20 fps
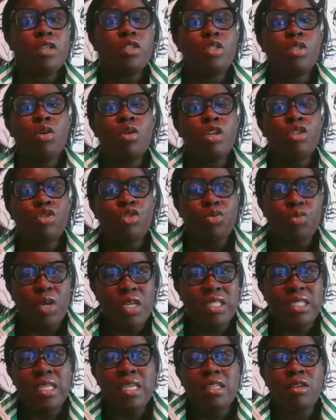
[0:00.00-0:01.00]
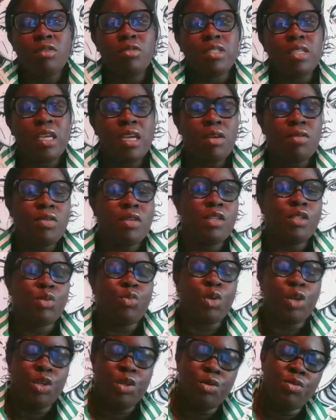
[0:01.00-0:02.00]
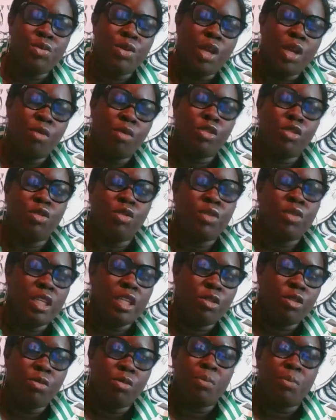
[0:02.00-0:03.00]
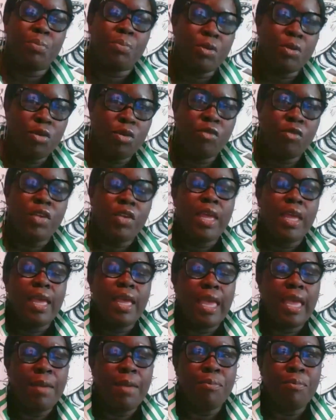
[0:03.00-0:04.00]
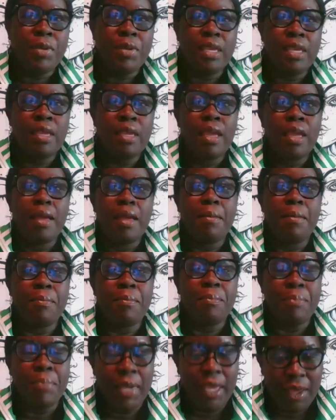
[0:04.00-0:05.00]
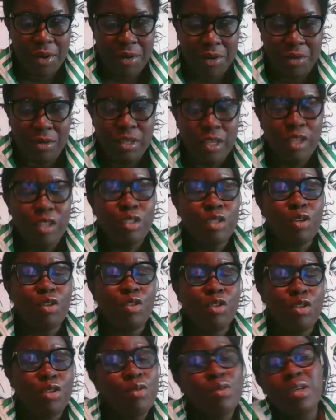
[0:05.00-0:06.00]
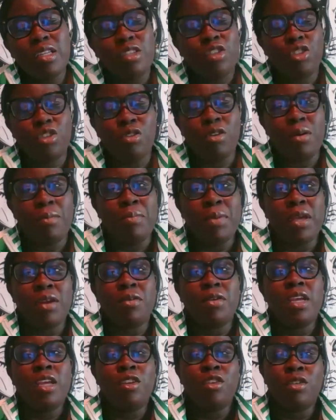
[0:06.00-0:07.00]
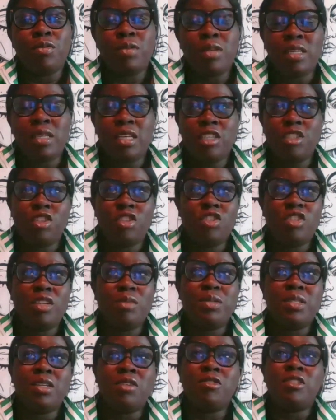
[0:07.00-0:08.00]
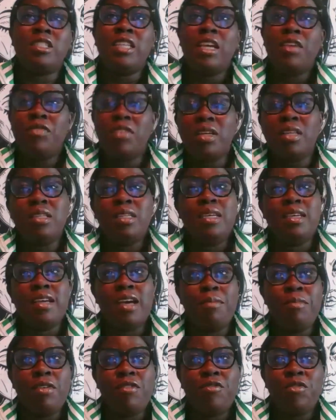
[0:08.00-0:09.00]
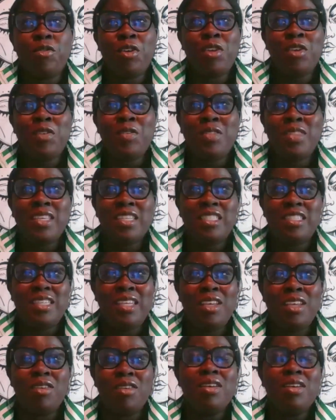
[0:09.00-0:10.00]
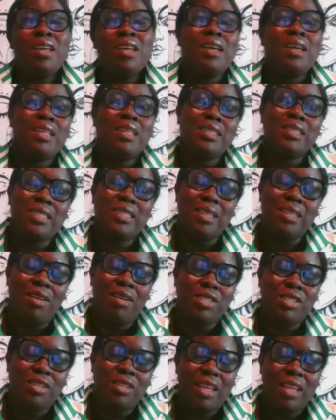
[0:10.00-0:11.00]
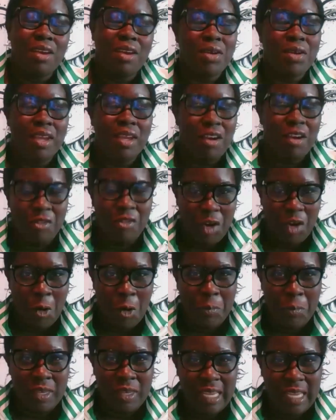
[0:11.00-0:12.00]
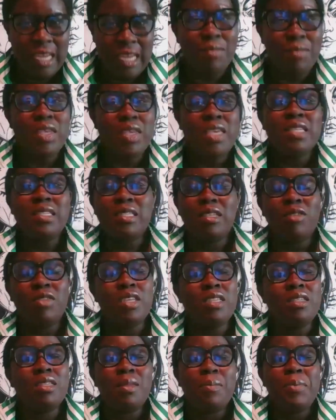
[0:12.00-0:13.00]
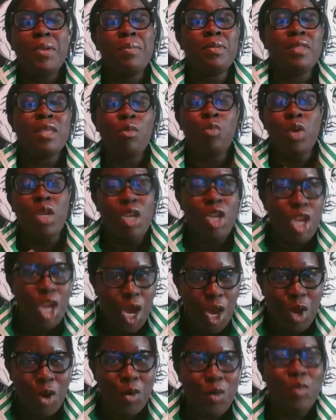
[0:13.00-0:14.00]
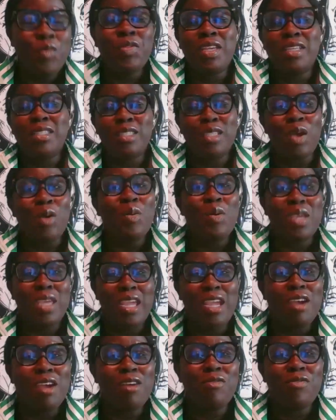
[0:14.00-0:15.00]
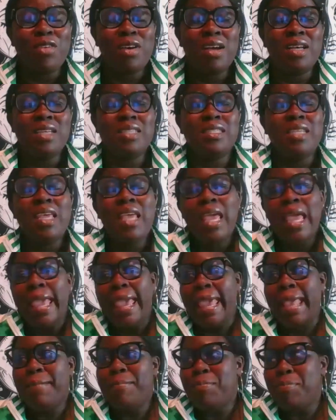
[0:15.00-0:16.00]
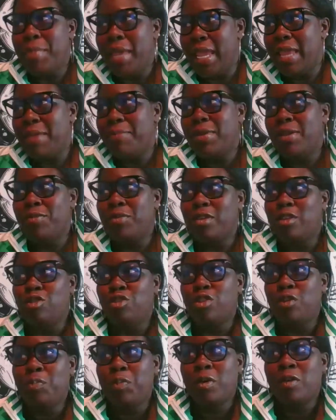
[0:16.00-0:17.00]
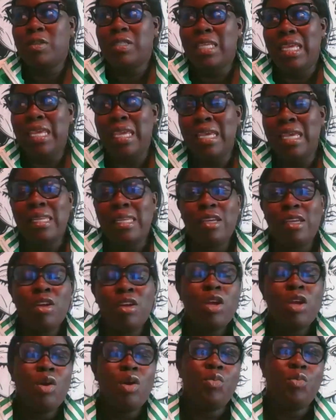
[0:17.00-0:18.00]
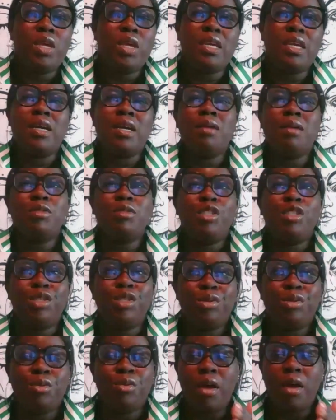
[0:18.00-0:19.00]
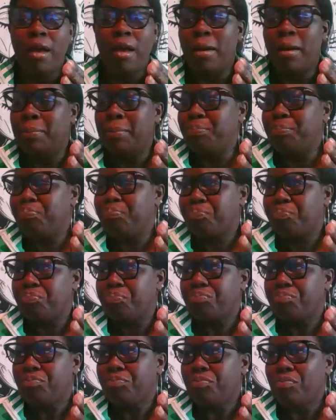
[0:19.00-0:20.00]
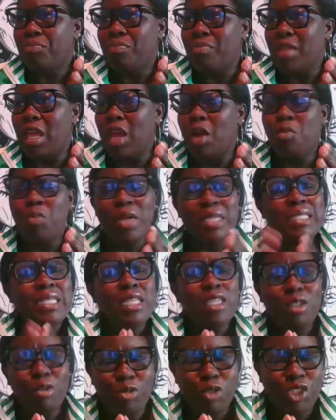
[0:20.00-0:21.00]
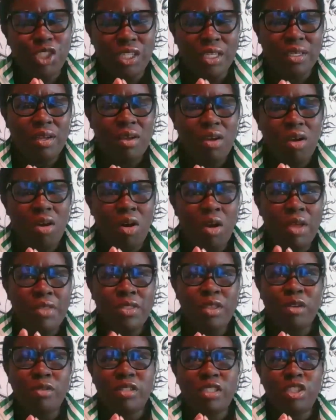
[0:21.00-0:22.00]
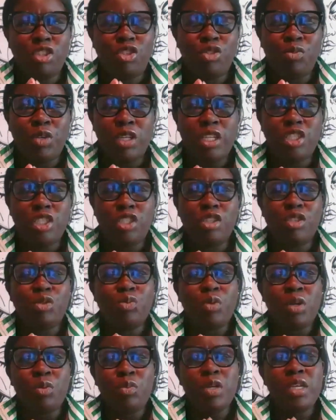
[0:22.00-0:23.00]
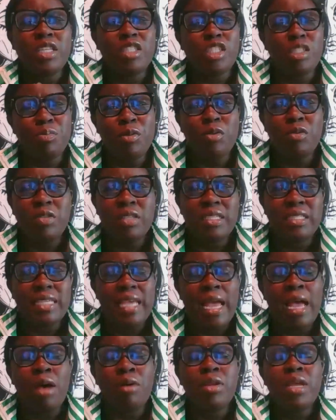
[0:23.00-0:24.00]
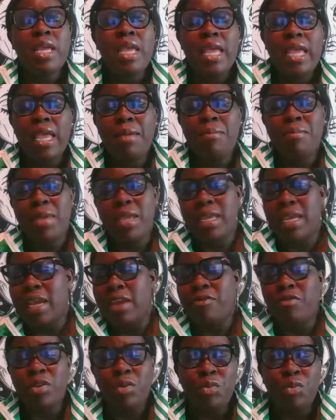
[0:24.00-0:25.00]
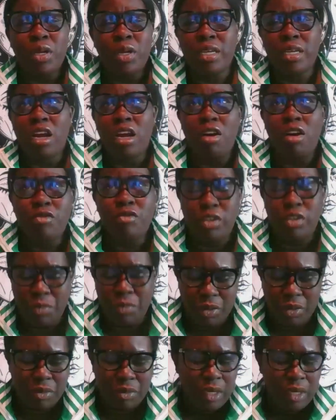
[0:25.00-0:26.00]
So addressing those areas where you know you need to improve and be better, so you can show up better in your relationships that are definitely coming for you this year. This is also the area of open enemies. So these are the people that we know that don't care for us. And maybe with Jupiter's healing, we could come to a resolution on those situations where we can smooth this out and make everyone comfortable.